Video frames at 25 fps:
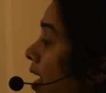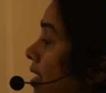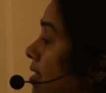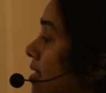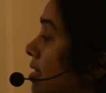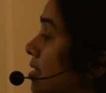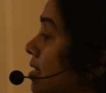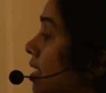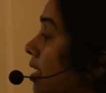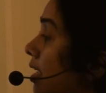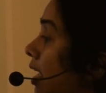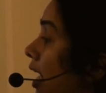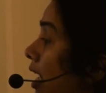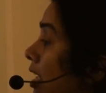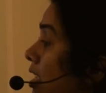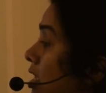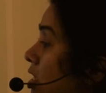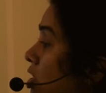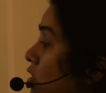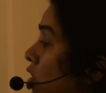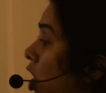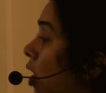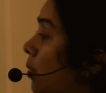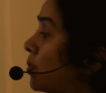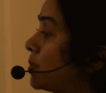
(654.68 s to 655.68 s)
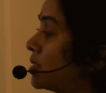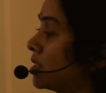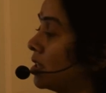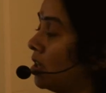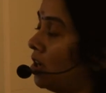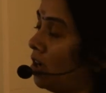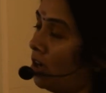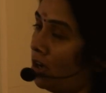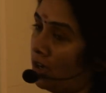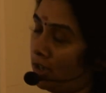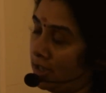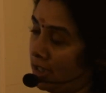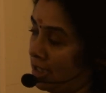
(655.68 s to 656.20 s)
gases are adsorbed
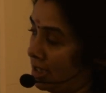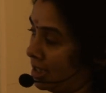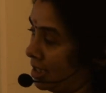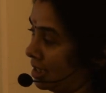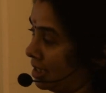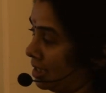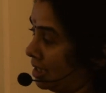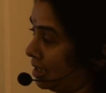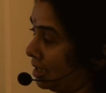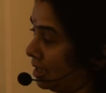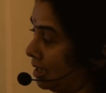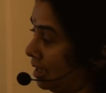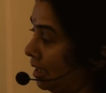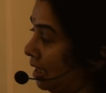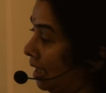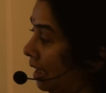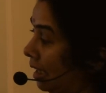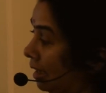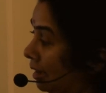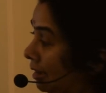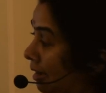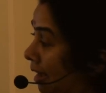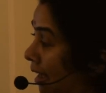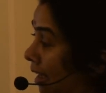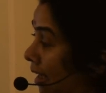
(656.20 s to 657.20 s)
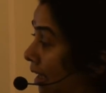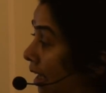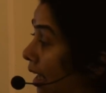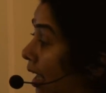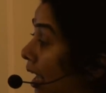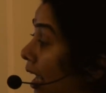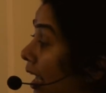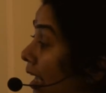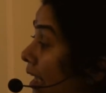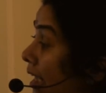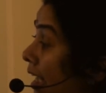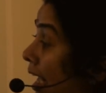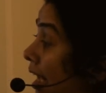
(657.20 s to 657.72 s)
on it. Then
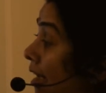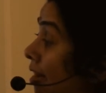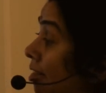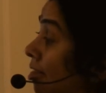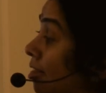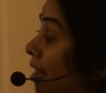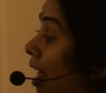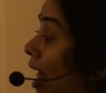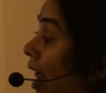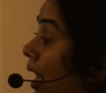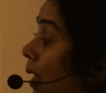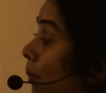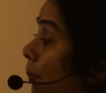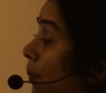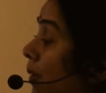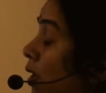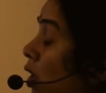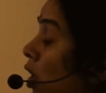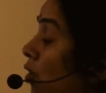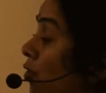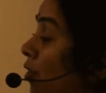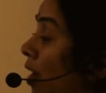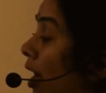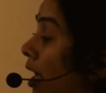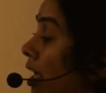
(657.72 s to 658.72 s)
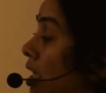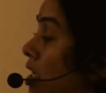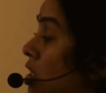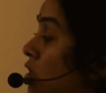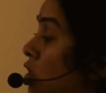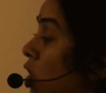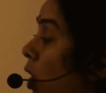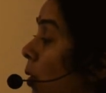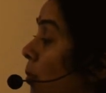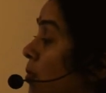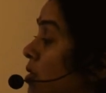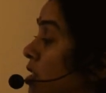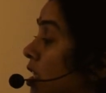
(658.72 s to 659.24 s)
enthalpy of
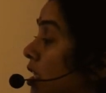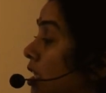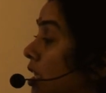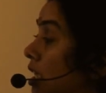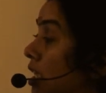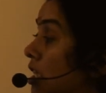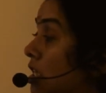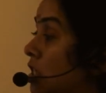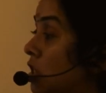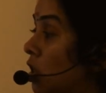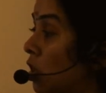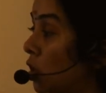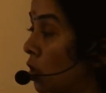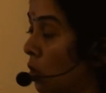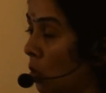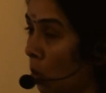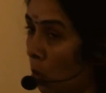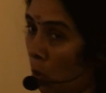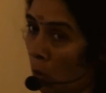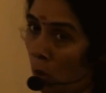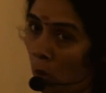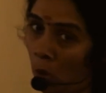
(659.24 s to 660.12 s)
adsorption is low